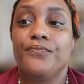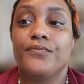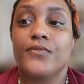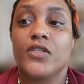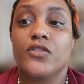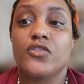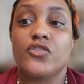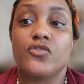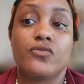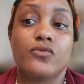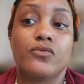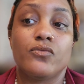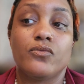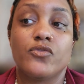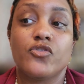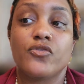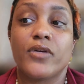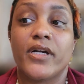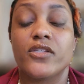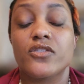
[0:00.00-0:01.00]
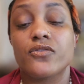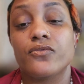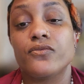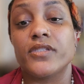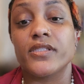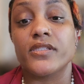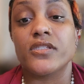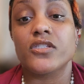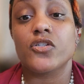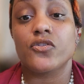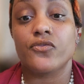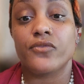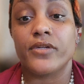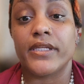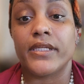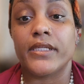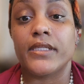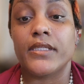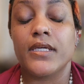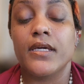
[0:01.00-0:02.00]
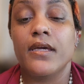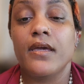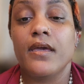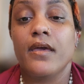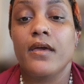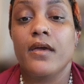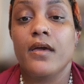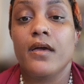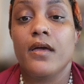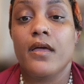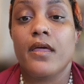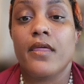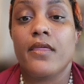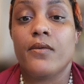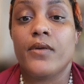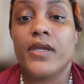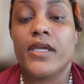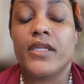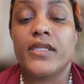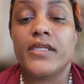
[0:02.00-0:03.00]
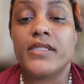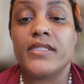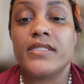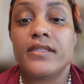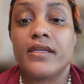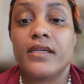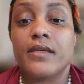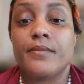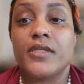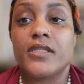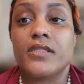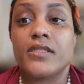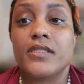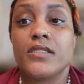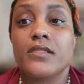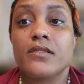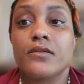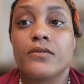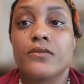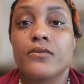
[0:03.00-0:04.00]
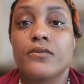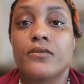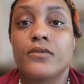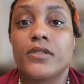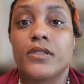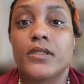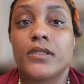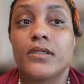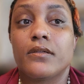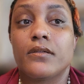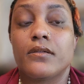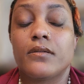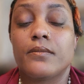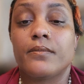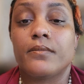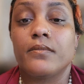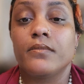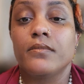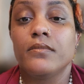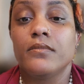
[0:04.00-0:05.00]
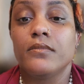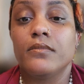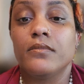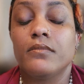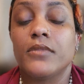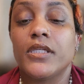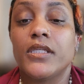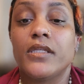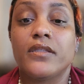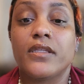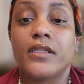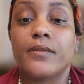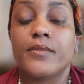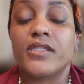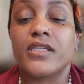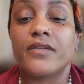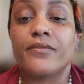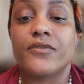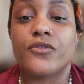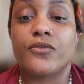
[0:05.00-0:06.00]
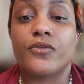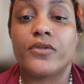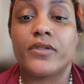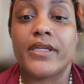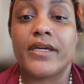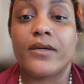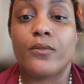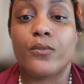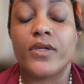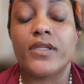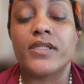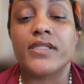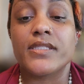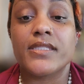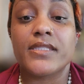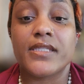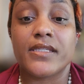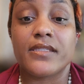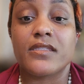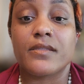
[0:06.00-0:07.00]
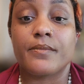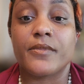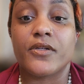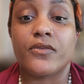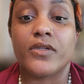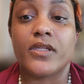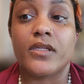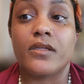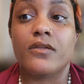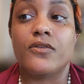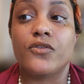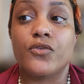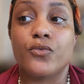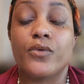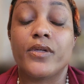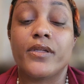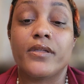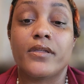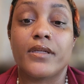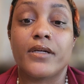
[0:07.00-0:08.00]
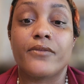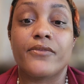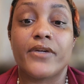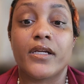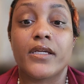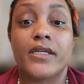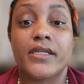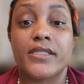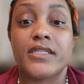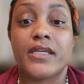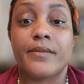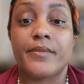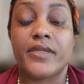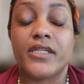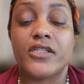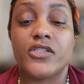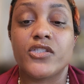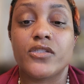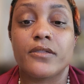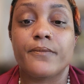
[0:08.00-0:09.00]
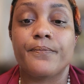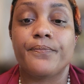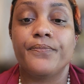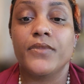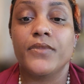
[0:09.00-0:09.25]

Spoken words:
to try to discredit any statements or anything that was given during that witness testimony during the direct examination.